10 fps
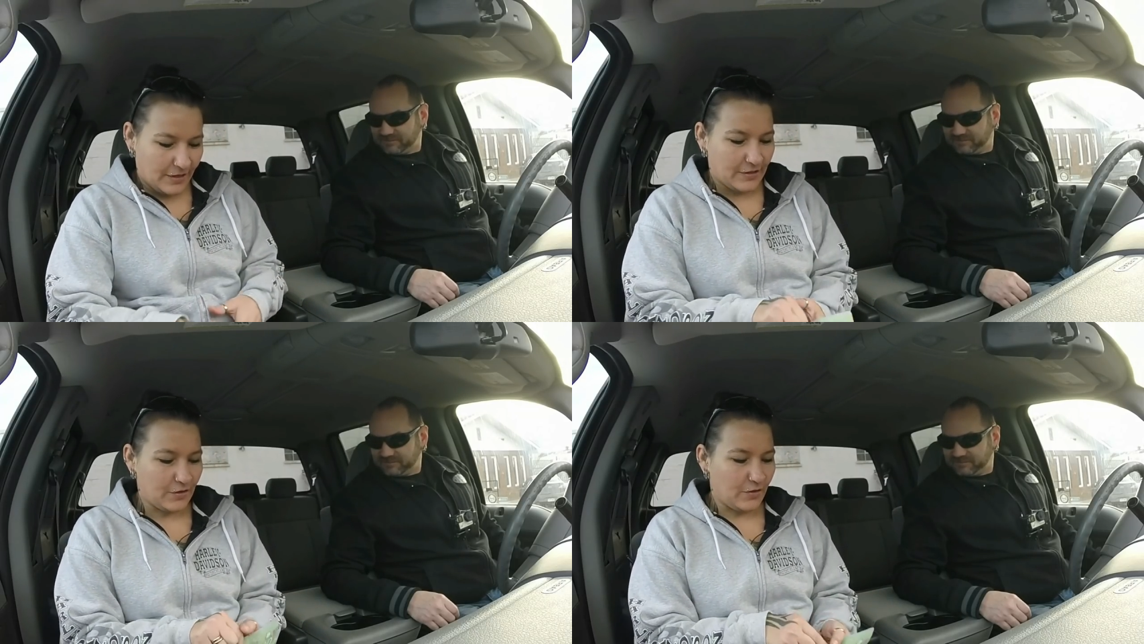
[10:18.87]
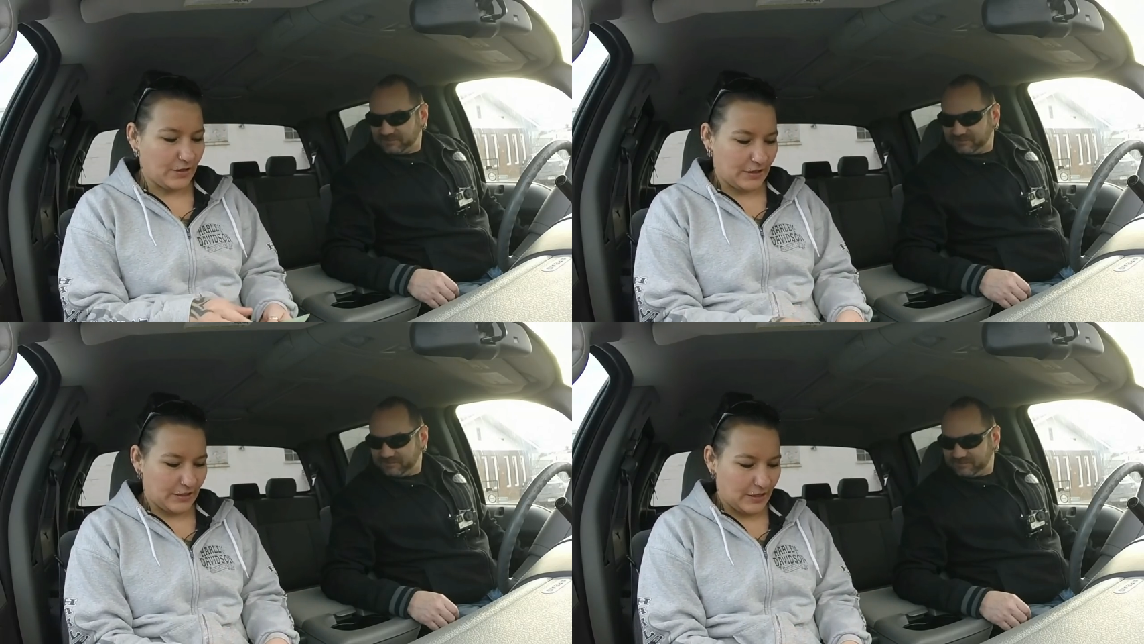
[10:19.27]
Speaker 1: 75. So
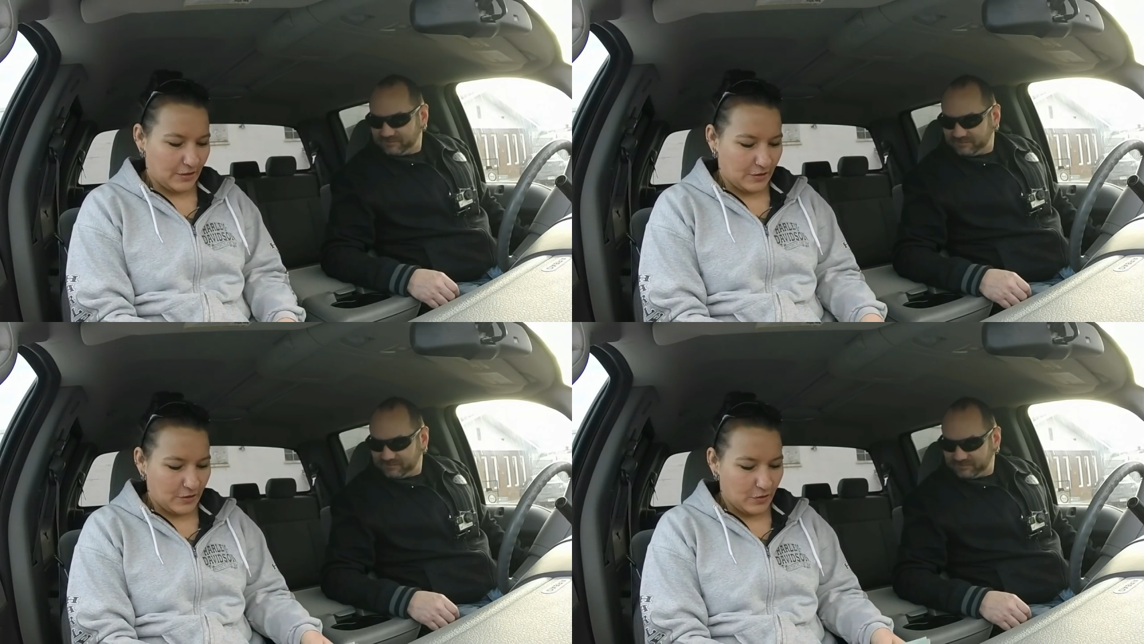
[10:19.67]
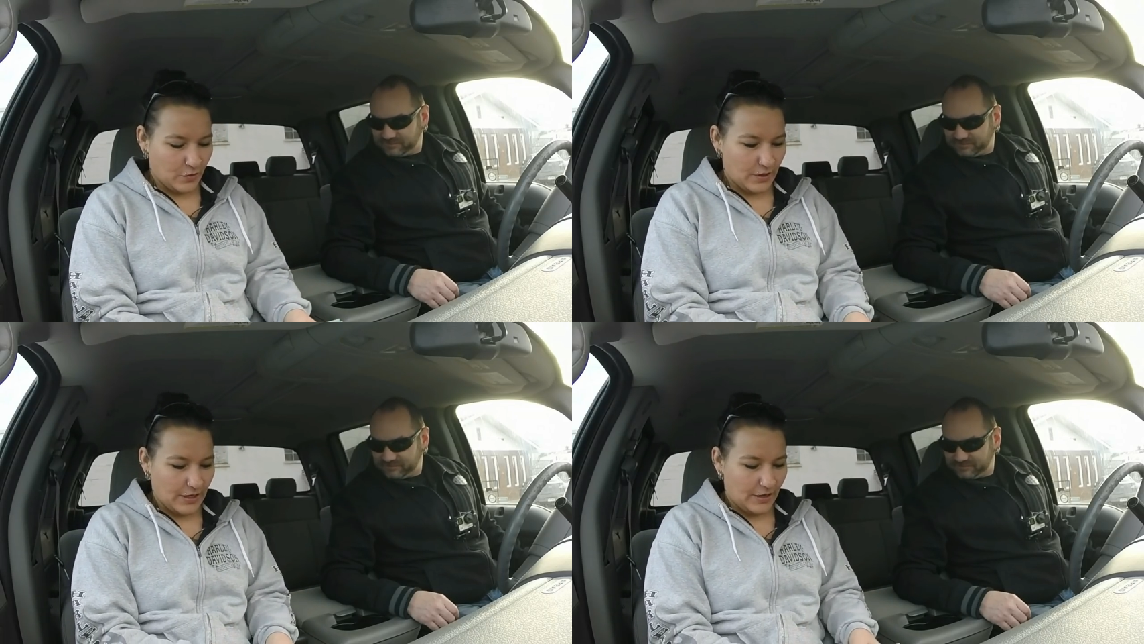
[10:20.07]
it's
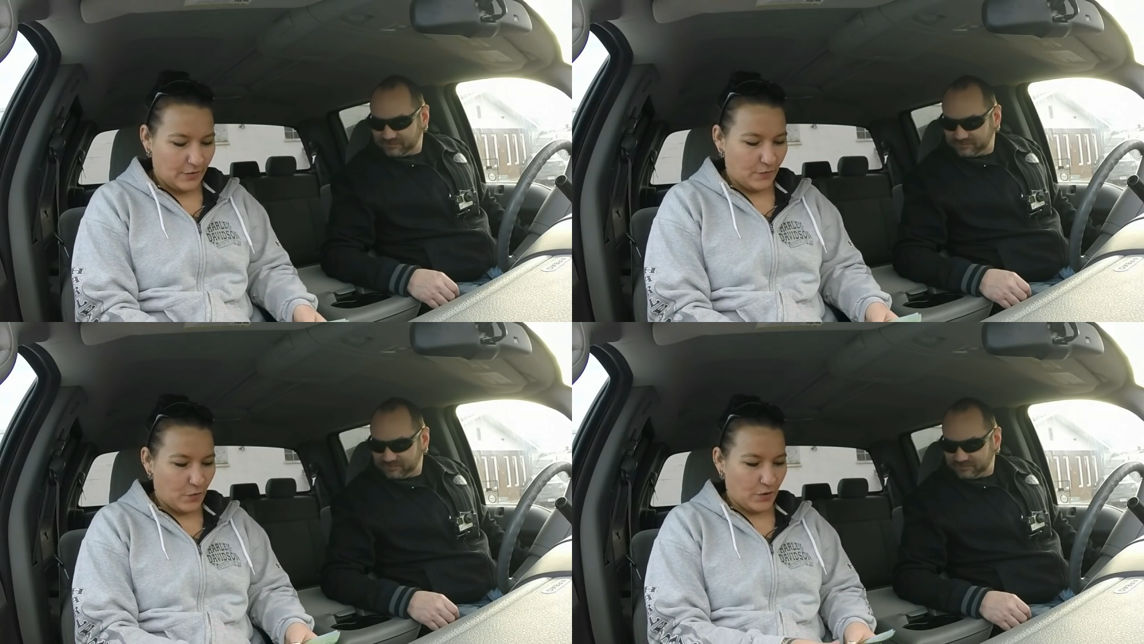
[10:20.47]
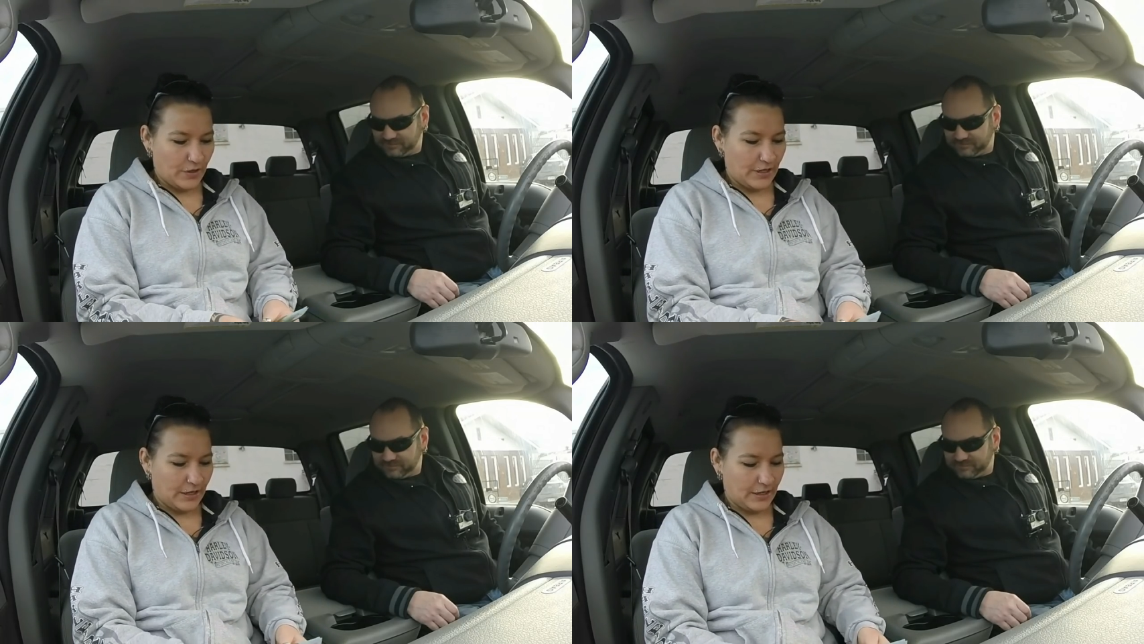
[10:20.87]
20,
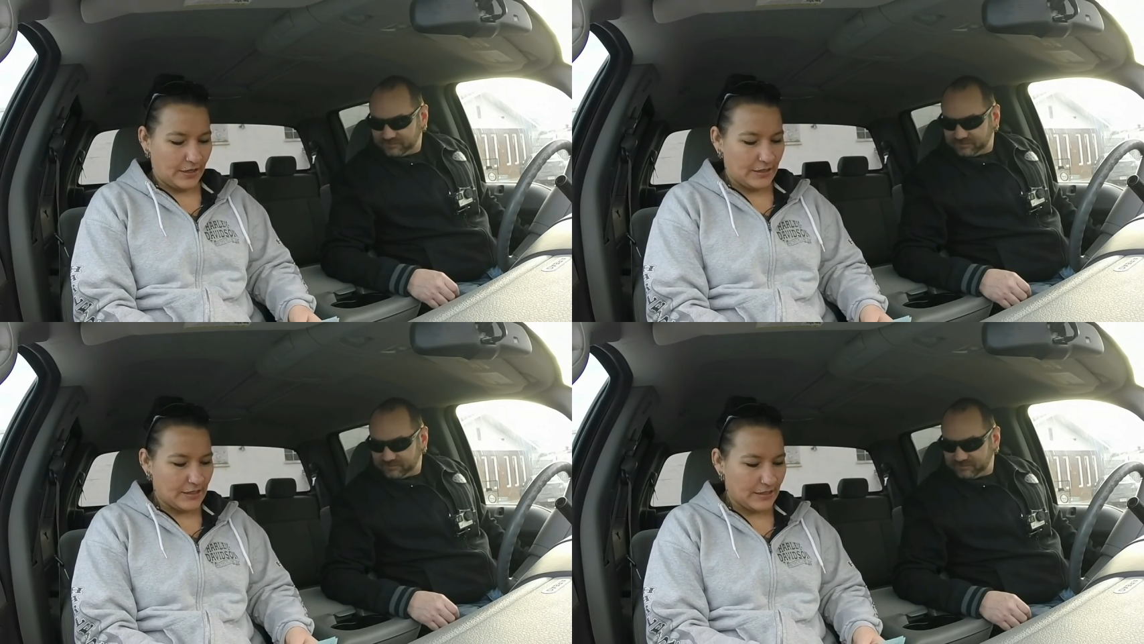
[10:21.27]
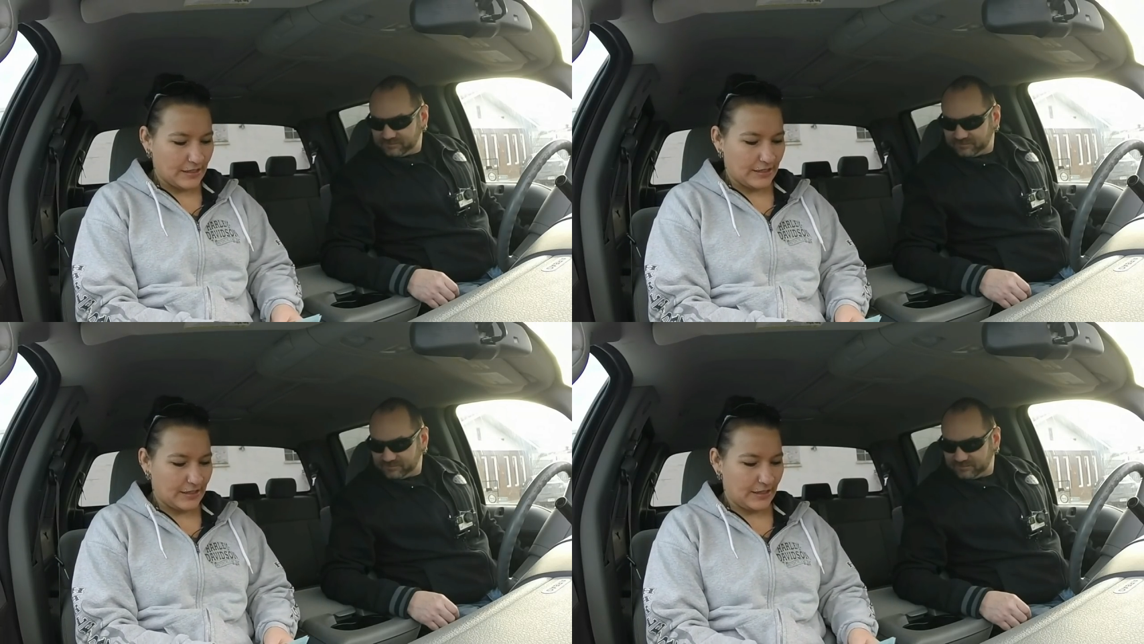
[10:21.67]
40,
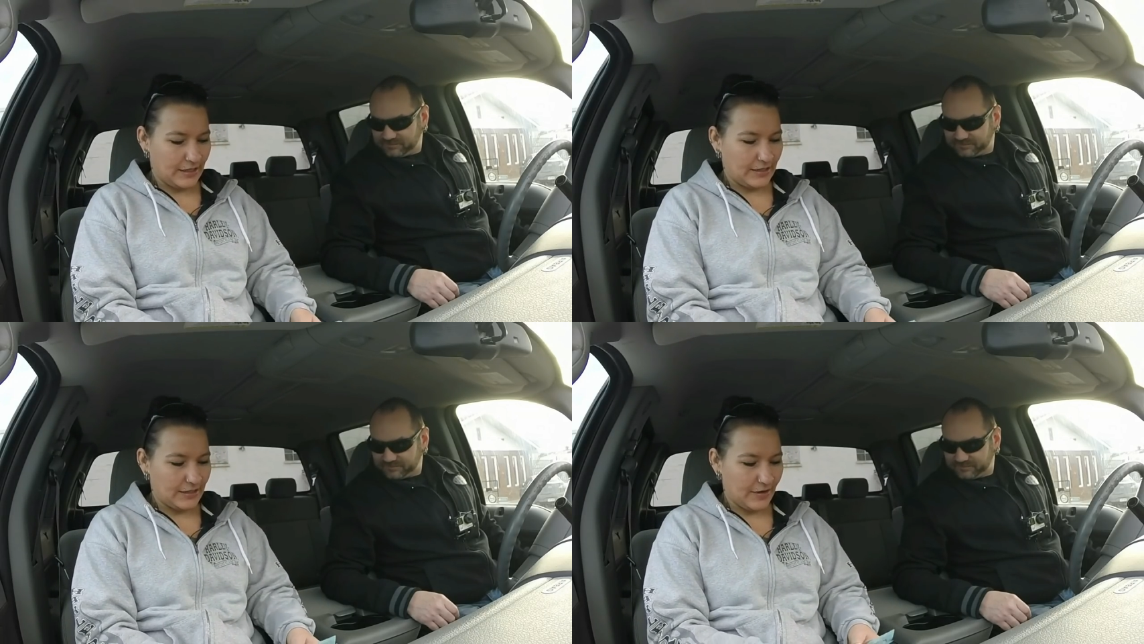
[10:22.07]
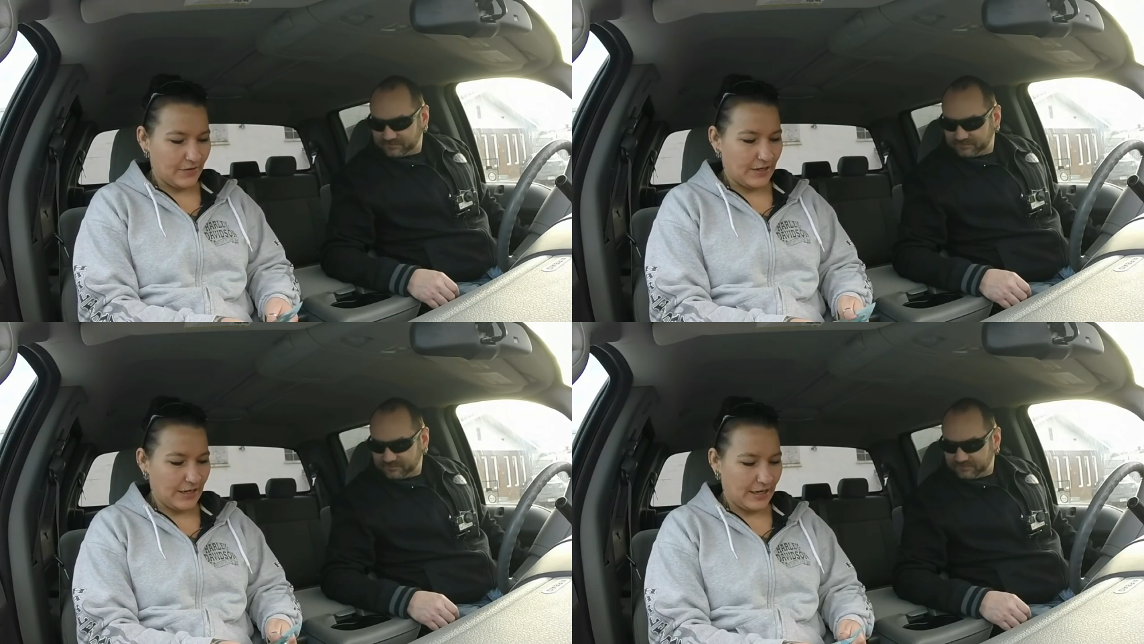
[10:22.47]
60,
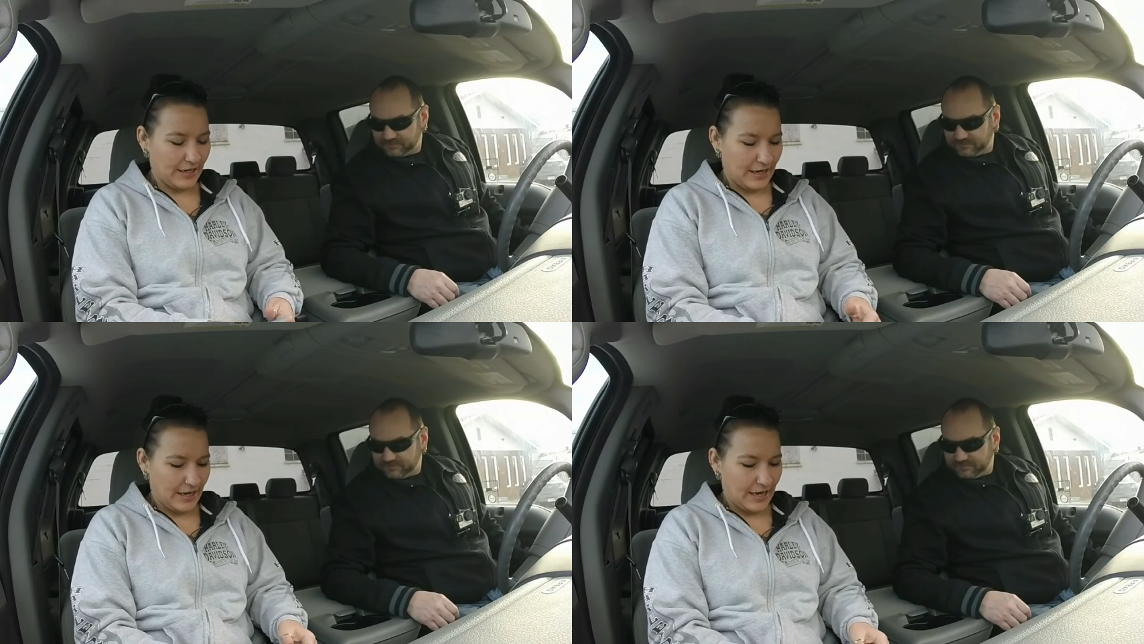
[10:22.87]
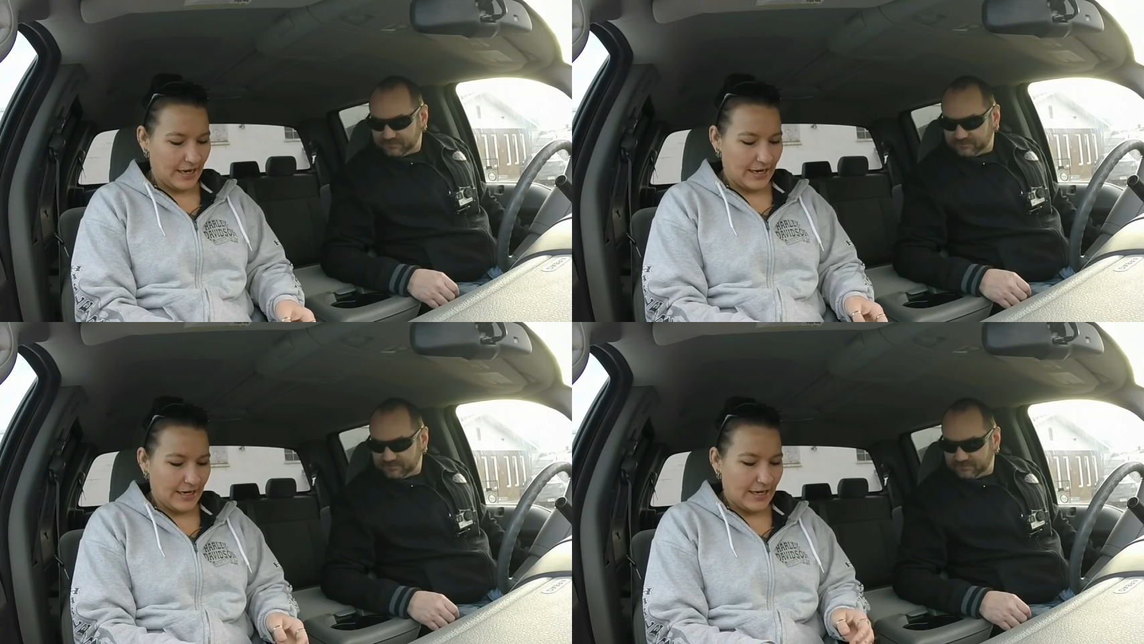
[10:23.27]
70,
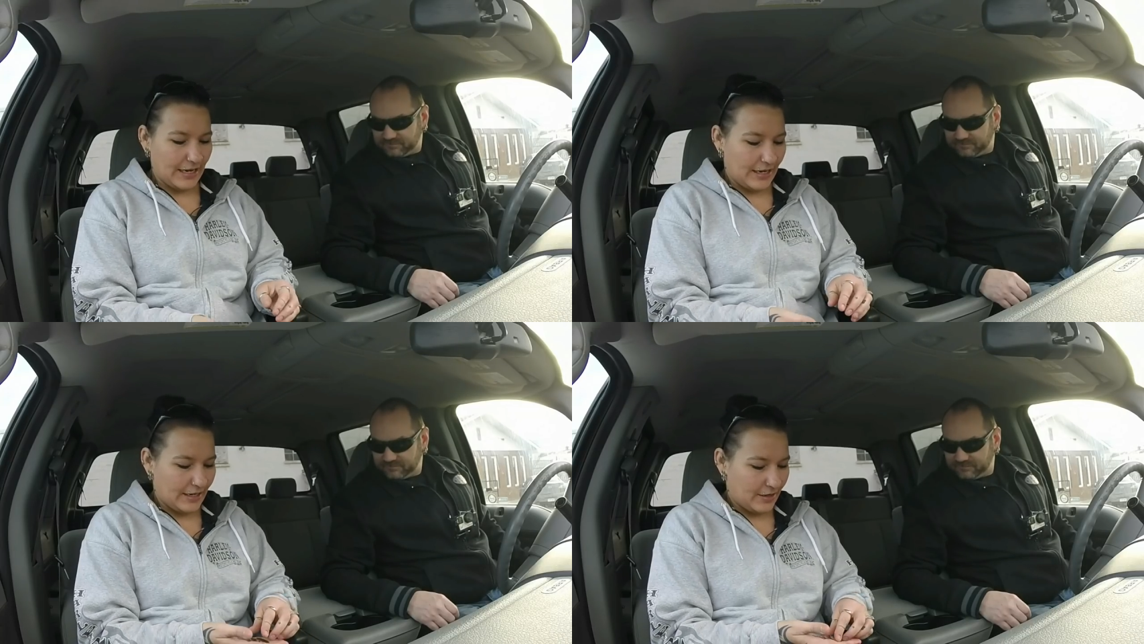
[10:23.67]
80,